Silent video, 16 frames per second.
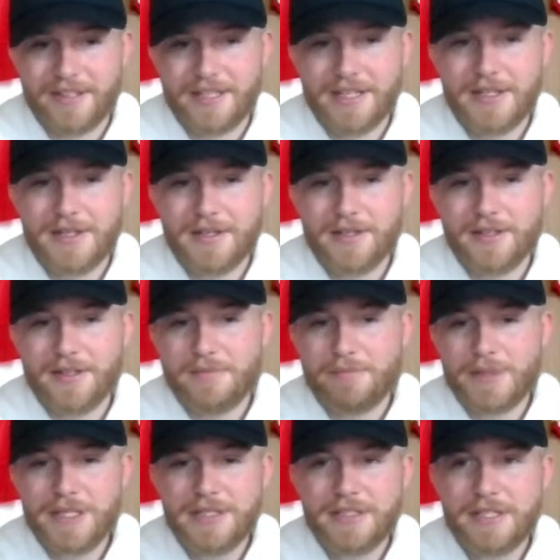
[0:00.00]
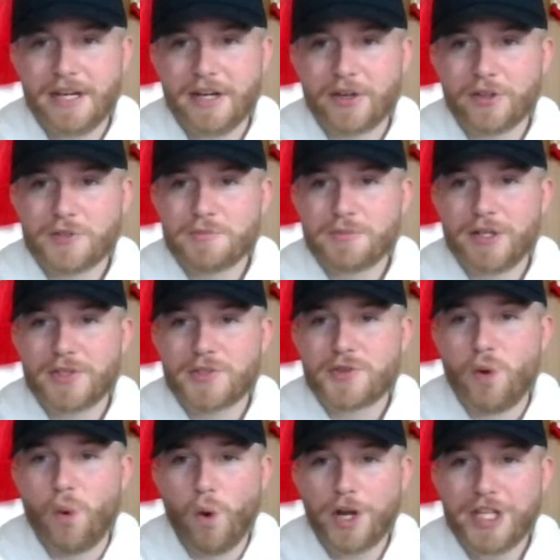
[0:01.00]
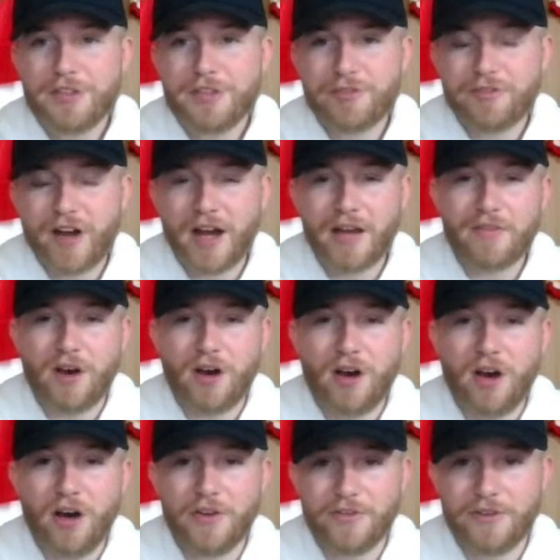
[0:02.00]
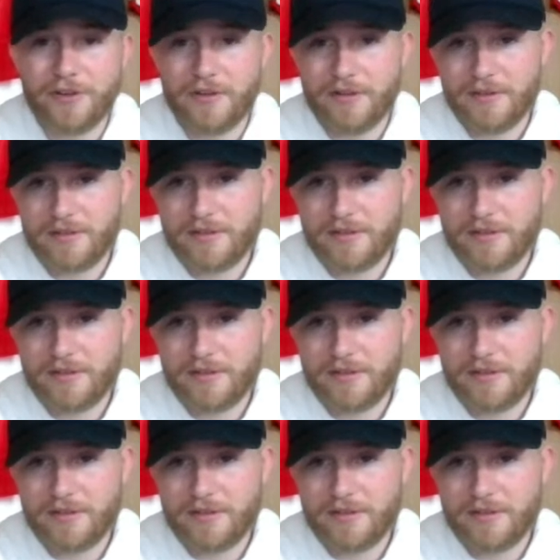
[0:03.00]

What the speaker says: And Pete Carroll's plus 2,500.